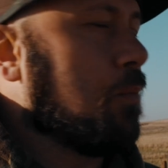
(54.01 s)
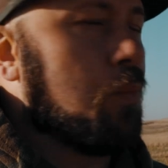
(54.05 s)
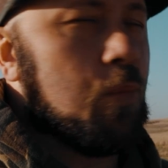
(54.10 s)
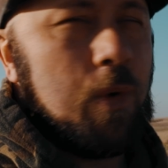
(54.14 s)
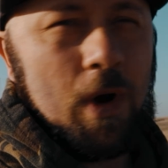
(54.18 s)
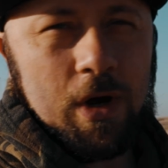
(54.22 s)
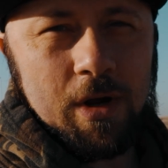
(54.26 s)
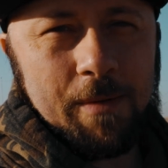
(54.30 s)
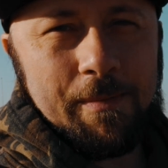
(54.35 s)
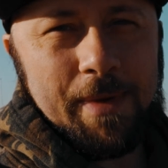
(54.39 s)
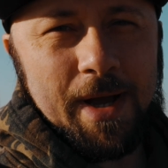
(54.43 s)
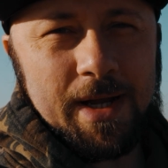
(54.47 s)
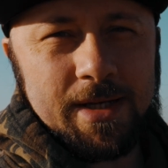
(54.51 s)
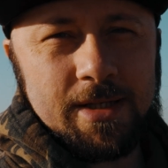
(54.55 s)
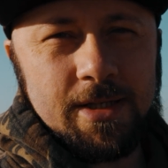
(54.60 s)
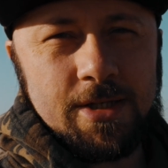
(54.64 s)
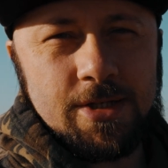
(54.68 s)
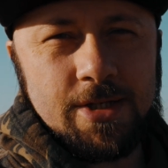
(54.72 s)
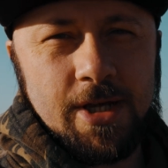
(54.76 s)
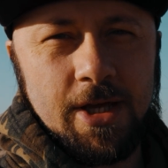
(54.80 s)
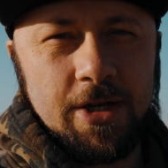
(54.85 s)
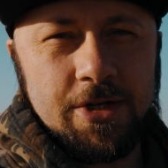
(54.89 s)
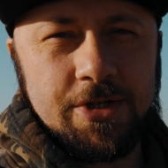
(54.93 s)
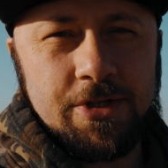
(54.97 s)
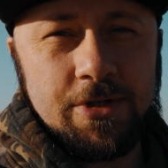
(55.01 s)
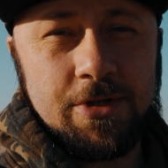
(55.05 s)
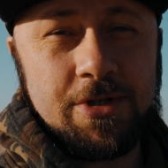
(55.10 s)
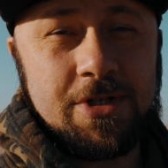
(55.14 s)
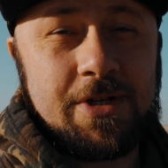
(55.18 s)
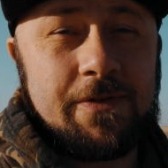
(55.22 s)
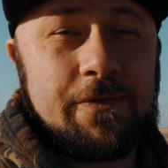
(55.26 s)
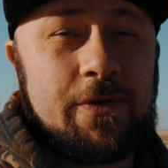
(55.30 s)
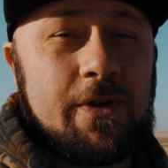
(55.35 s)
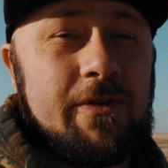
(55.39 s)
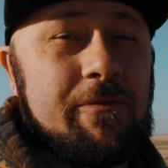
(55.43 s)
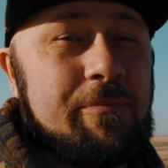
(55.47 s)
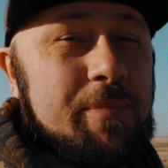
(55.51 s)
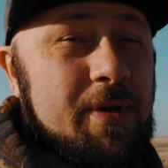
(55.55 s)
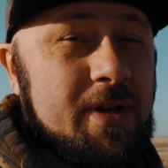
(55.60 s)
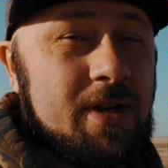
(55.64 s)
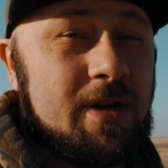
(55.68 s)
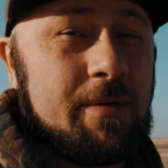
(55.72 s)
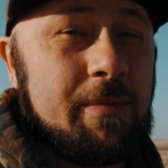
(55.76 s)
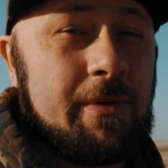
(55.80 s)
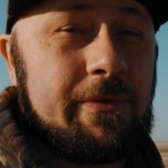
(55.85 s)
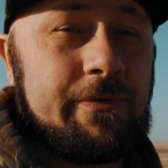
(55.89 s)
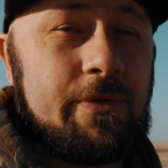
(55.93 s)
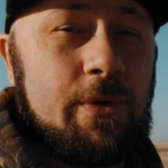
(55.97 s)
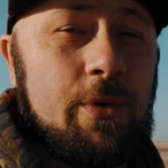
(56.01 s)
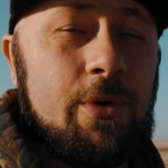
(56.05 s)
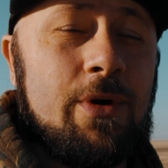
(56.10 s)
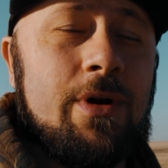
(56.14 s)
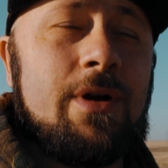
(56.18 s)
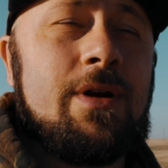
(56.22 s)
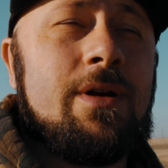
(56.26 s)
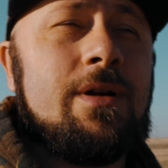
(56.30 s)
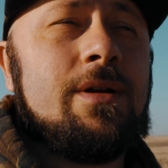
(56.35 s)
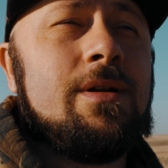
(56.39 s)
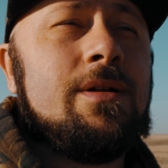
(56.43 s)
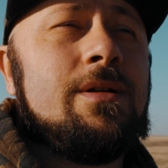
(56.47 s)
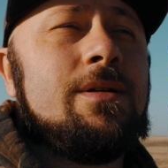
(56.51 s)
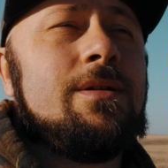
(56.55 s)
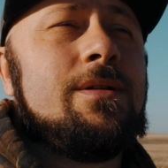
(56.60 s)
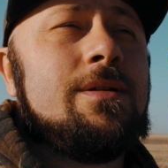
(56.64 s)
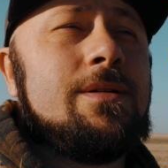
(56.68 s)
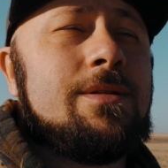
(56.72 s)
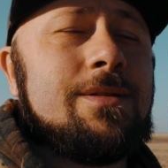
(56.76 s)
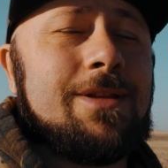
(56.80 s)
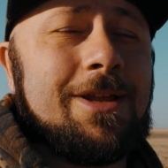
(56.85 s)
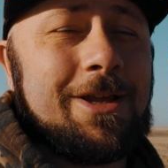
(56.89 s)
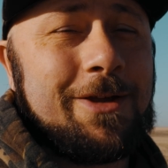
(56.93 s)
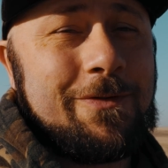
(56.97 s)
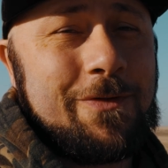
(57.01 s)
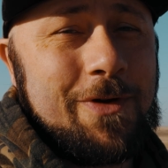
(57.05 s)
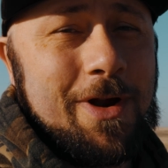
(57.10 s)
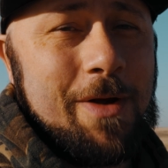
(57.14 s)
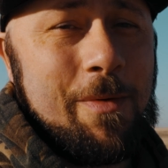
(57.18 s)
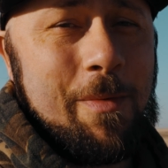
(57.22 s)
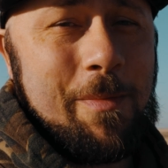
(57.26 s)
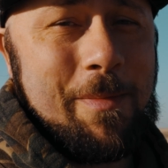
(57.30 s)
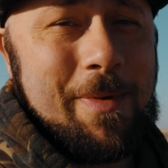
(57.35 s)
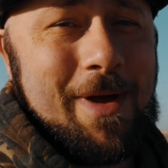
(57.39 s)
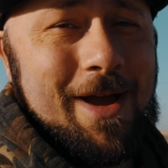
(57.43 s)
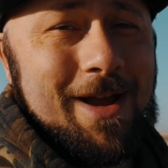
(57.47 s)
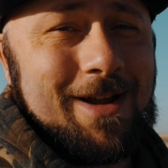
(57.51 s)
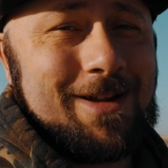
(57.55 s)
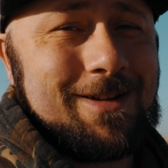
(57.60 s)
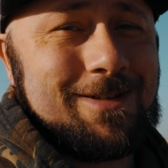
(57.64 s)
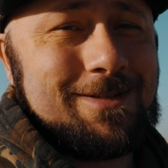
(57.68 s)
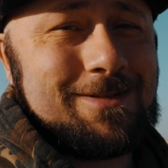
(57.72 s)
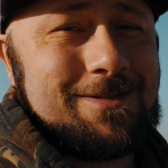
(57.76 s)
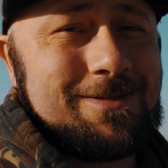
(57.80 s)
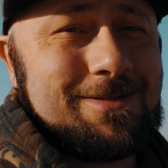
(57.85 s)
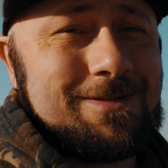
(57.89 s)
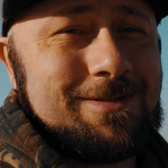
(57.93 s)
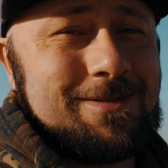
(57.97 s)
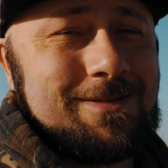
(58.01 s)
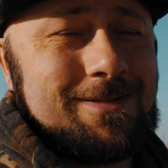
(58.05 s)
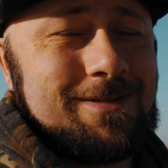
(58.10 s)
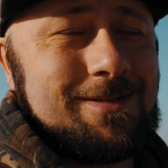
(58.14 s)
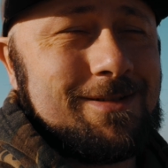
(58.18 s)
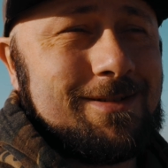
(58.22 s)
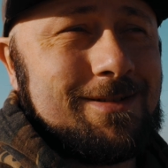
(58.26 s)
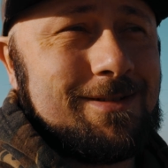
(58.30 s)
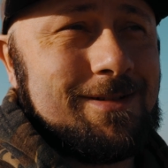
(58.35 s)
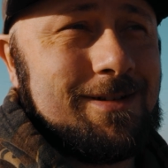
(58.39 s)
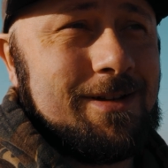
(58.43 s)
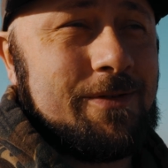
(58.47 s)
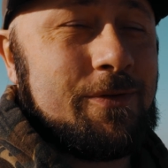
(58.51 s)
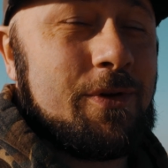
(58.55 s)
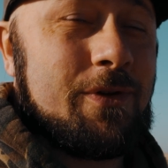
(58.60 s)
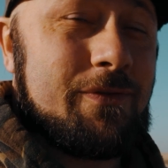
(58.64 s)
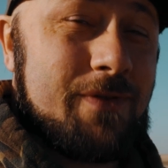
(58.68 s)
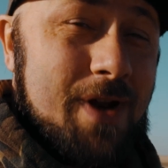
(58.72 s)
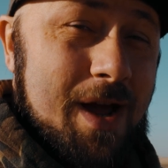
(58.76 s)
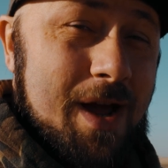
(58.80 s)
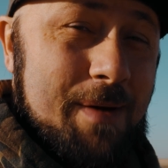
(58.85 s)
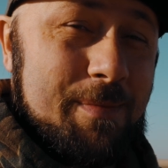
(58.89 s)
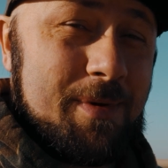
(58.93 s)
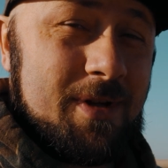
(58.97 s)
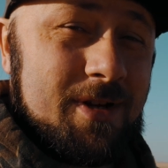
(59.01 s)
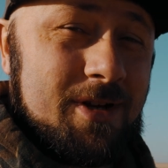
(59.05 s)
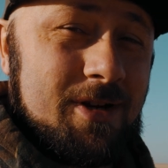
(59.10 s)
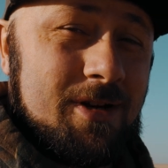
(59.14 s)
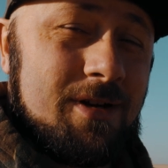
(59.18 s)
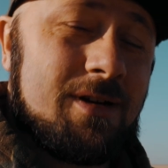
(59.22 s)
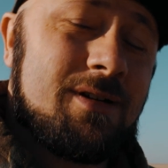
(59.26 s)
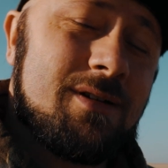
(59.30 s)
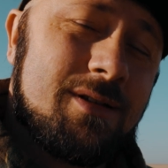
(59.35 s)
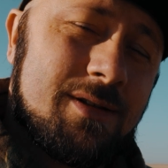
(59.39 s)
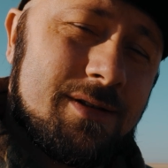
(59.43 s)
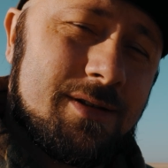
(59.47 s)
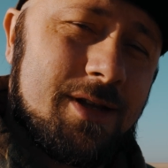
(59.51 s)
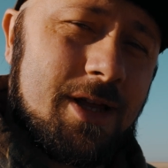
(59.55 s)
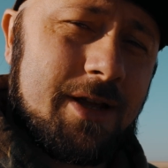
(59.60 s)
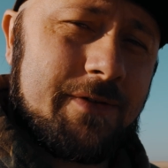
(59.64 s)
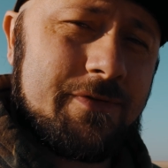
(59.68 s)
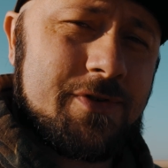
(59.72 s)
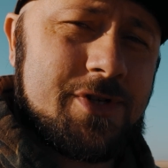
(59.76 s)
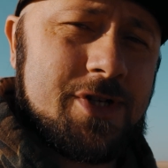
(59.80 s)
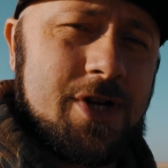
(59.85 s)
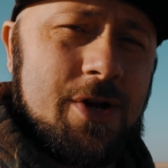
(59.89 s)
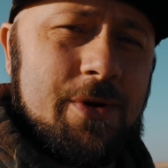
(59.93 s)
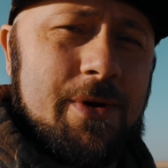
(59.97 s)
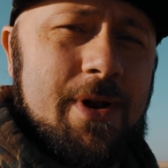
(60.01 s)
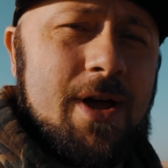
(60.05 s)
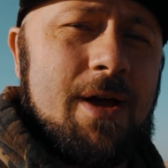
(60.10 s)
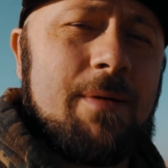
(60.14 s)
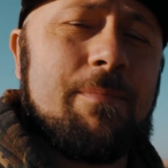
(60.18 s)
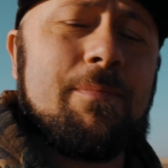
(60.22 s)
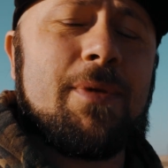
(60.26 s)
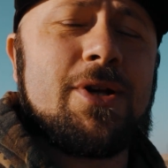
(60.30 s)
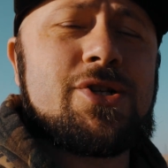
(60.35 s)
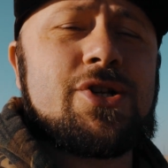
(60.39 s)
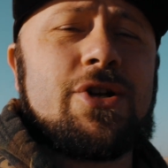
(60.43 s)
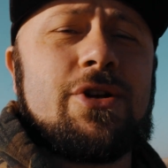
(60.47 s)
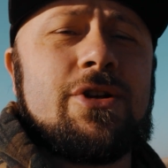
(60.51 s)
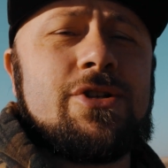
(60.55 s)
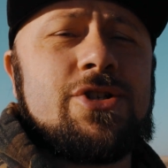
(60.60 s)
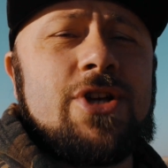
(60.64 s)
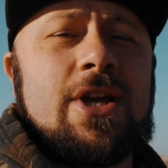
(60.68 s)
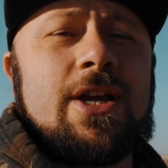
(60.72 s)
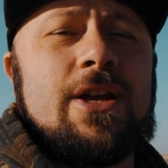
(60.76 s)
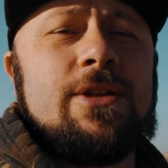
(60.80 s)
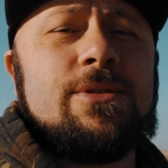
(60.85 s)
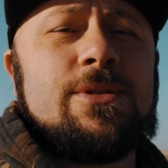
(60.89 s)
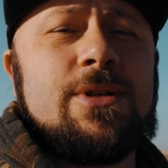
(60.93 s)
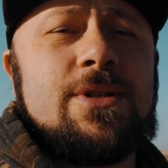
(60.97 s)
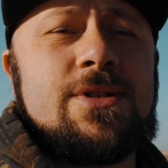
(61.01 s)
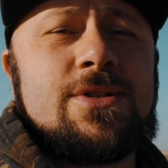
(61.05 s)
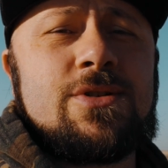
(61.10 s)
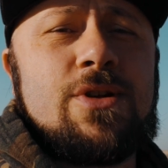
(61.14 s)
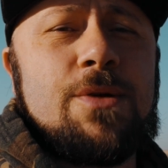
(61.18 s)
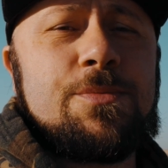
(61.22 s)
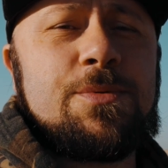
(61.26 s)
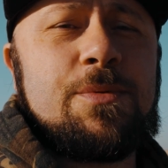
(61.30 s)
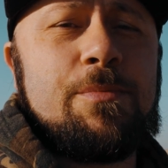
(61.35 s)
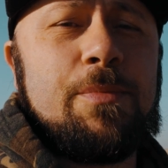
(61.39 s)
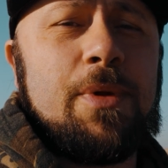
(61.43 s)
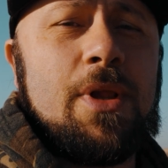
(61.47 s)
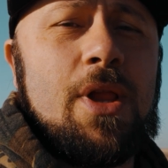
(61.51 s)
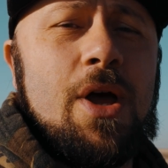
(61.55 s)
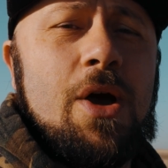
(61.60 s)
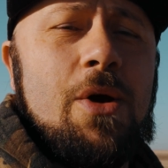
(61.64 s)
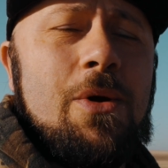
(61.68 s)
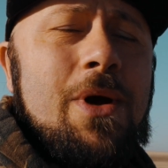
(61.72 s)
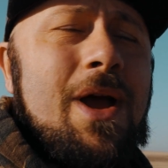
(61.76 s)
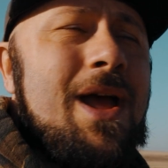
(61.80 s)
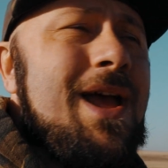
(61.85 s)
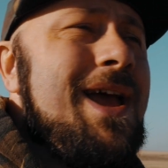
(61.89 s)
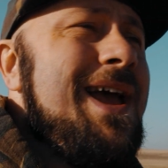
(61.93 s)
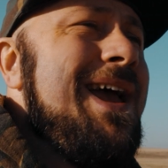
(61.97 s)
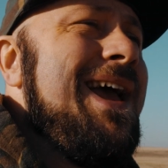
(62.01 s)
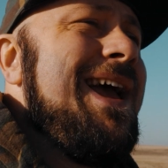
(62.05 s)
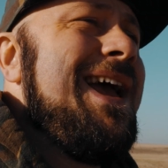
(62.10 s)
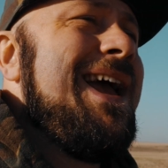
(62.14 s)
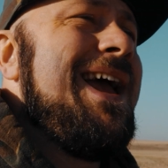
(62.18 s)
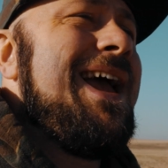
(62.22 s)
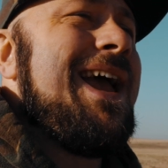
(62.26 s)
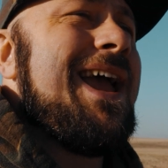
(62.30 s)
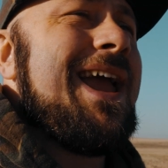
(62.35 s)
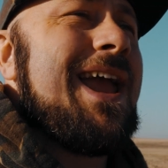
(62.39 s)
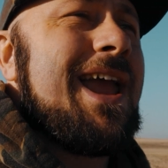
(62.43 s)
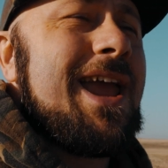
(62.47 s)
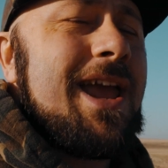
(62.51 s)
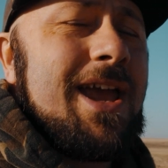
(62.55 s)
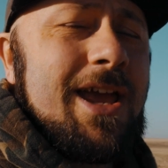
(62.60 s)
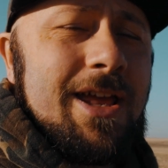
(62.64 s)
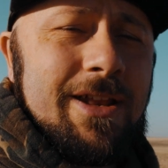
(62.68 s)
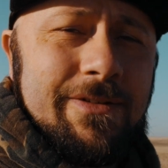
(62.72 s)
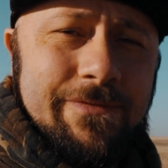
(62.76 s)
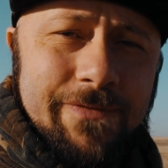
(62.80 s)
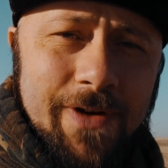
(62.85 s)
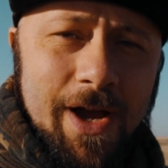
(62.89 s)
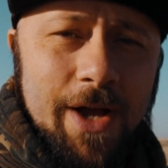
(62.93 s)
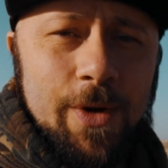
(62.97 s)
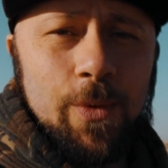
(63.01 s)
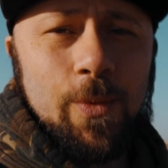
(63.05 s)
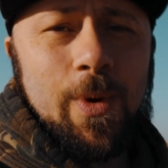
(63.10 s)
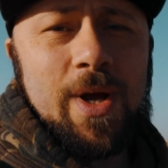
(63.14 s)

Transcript: Welcome back to the channel, shooters. If you've been here before, thank you for coming back. If you've not been here, thank you for showing up. Make sure you check out the description below and find